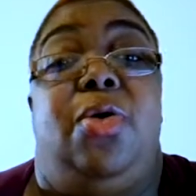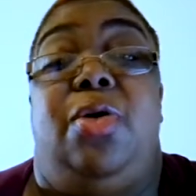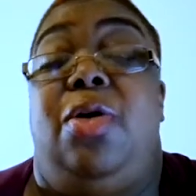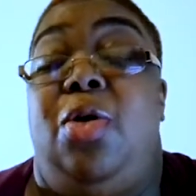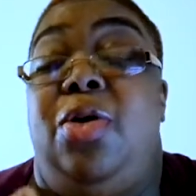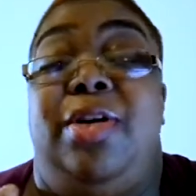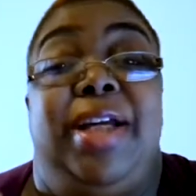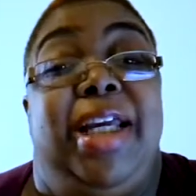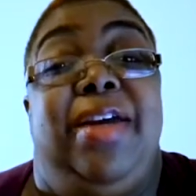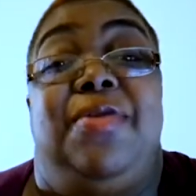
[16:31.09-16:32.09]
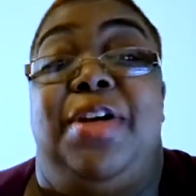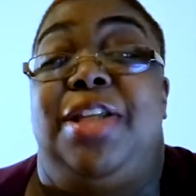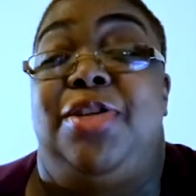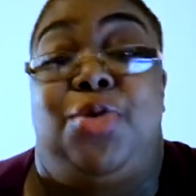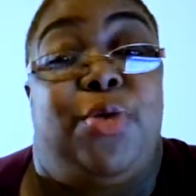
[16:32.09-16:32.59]
or even
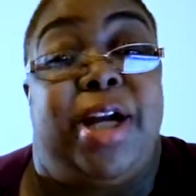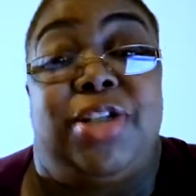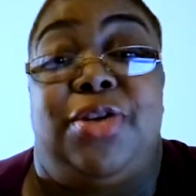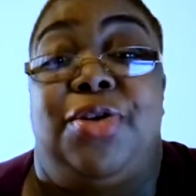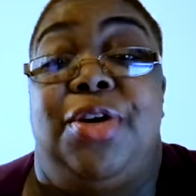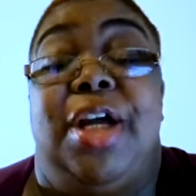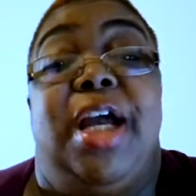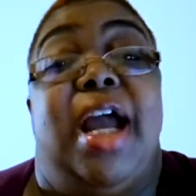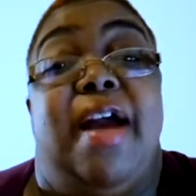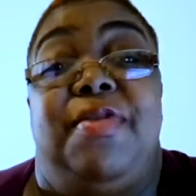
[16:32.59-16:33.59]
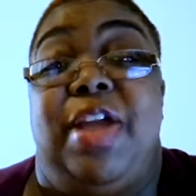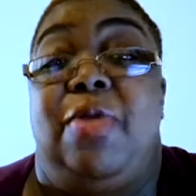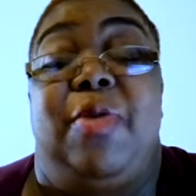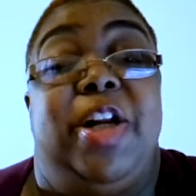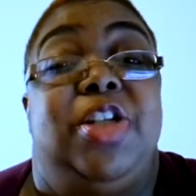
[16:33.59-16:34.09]
the director. If they're
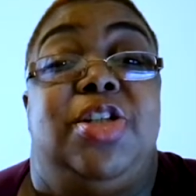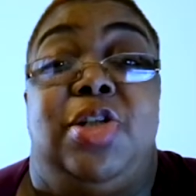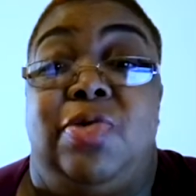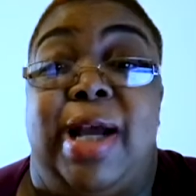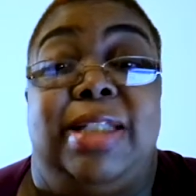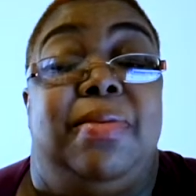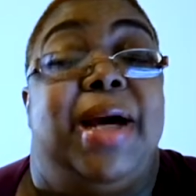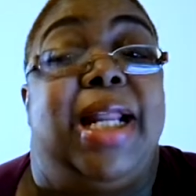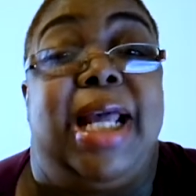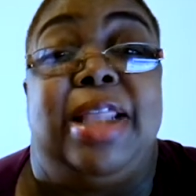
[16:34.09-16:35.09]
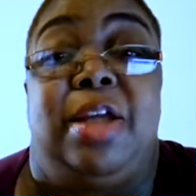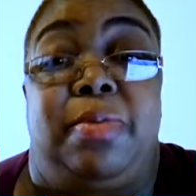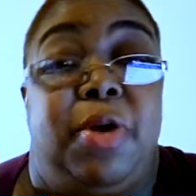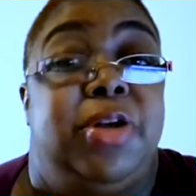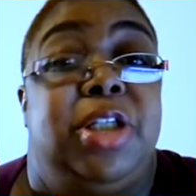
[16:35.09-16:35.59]
ready to direct somebody and the
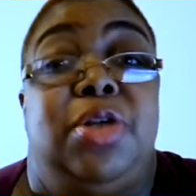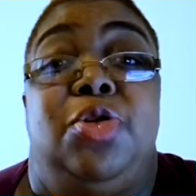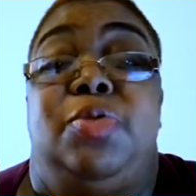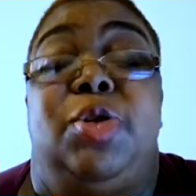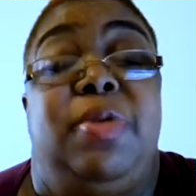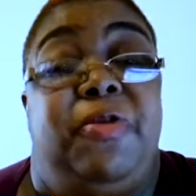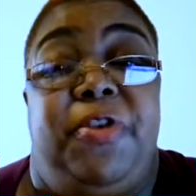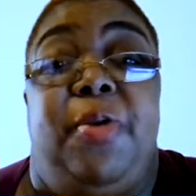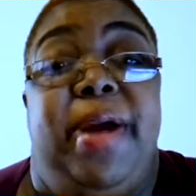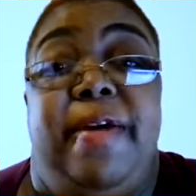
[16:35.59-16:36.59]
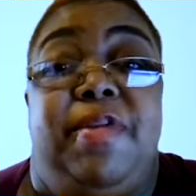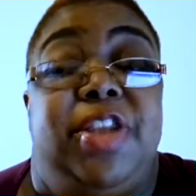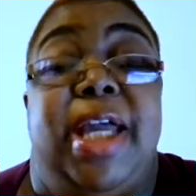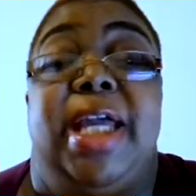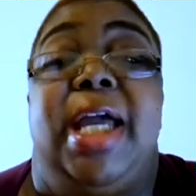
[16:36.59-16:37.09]
person who's supposed to be filming
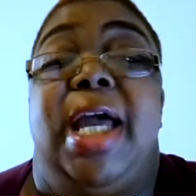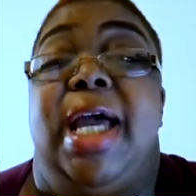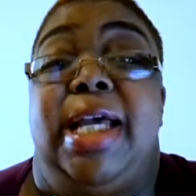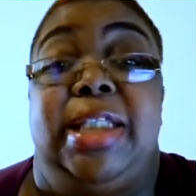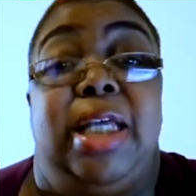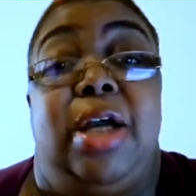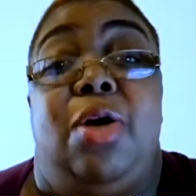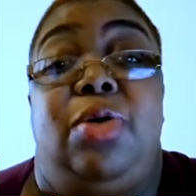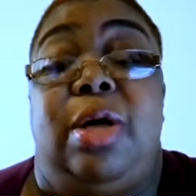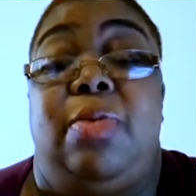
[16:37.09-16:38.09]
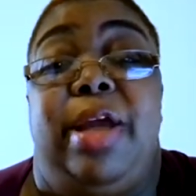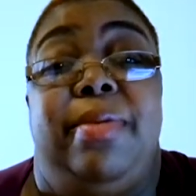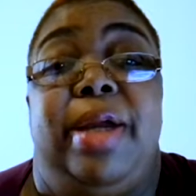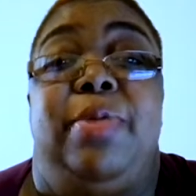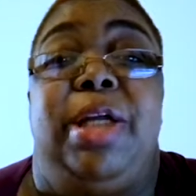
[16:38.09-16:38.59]
everything is saying, hold up, wait a
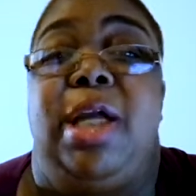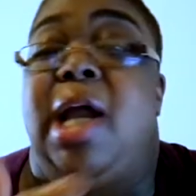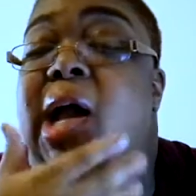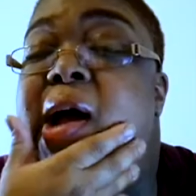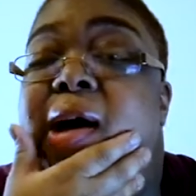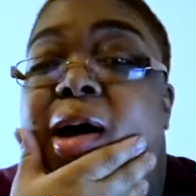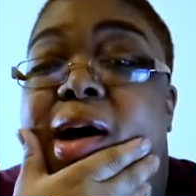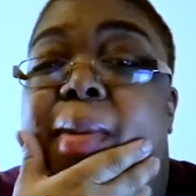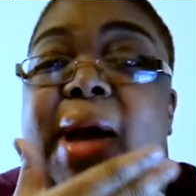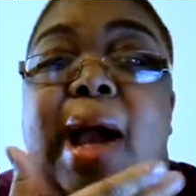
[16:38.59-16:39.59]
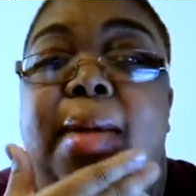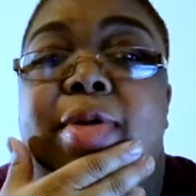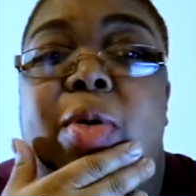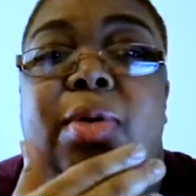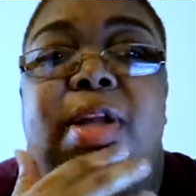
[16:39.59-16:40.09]
minute,
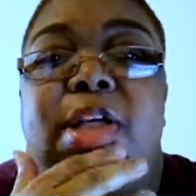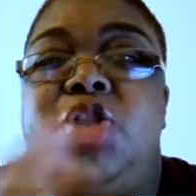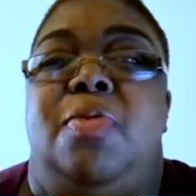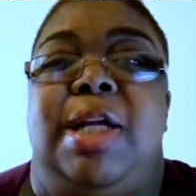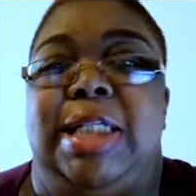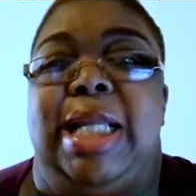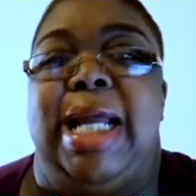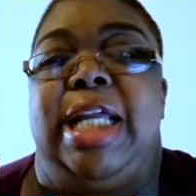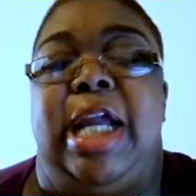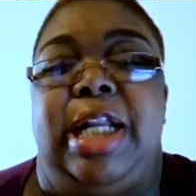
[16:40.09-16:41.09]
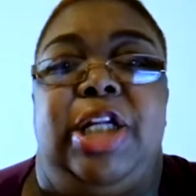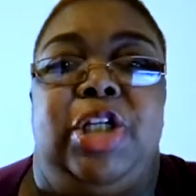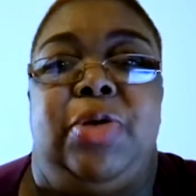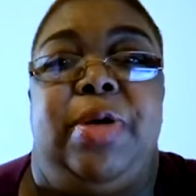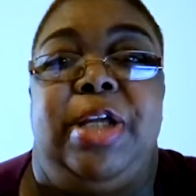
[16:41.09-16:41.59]
there's too much light here, I need to
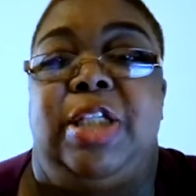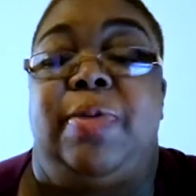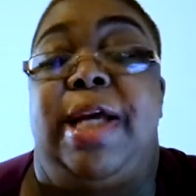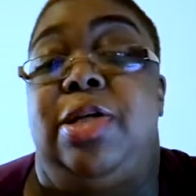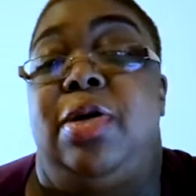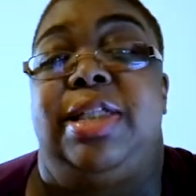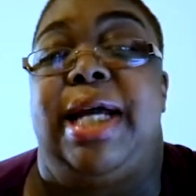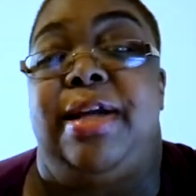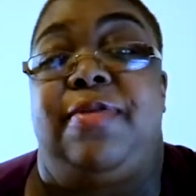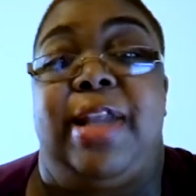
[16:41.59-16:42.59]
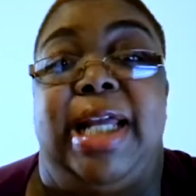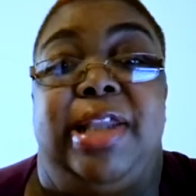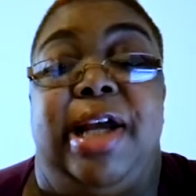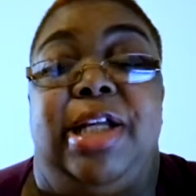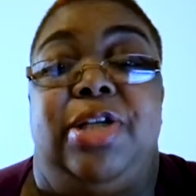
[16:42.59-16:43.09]
do it this way. No, it's not enough light
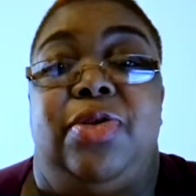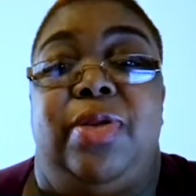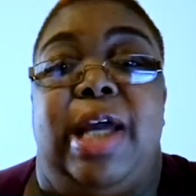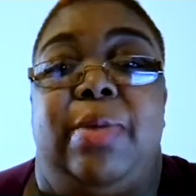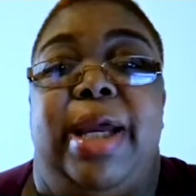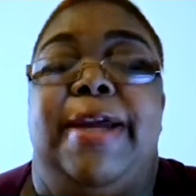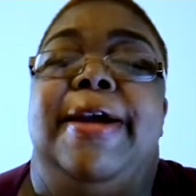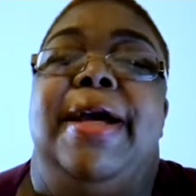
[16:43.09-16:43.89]
there, I need to do it that way.